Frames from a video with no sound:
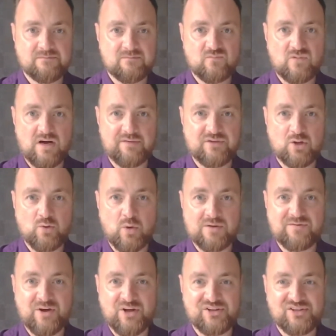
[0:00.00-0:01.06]
rather than
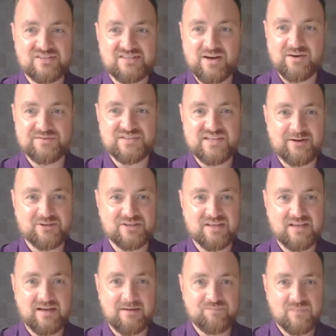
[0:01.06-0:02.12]
qualifying yourselves out.
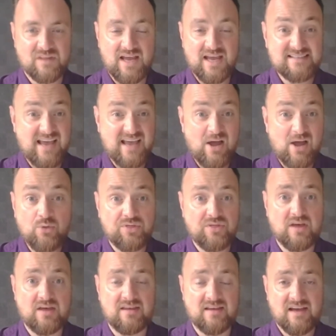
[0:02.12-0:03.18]
Yeah, it's
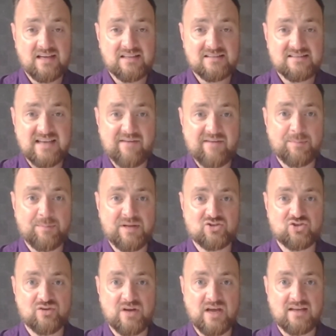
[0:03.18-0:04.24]
healthy to have a bit of
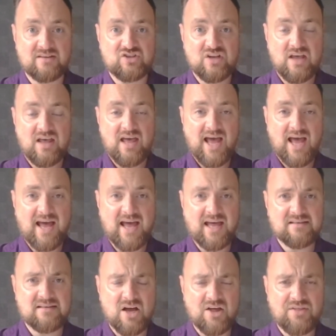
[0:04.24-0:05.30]
stretch.
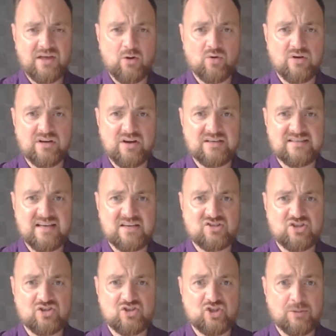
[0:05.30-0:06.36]
And I think
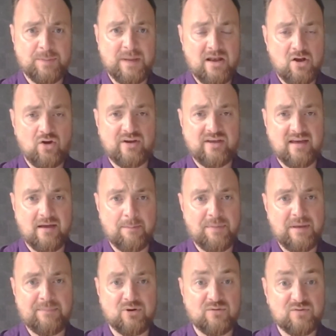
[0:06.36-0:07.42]
organizations should be looking at
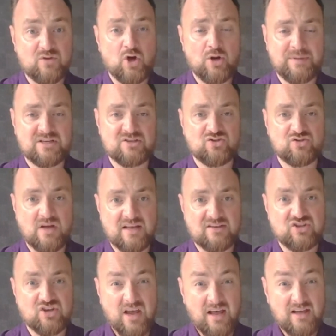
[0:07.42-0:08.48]
people who've got a bit of
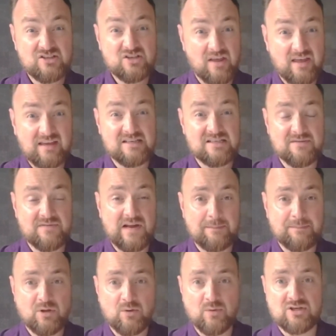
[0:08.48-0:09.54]
stretch so they can
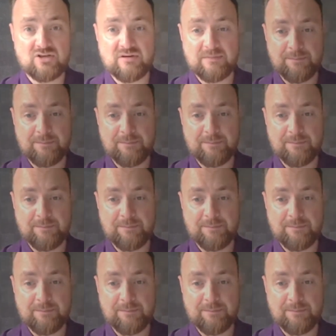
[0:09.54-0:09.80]
develop you when you're in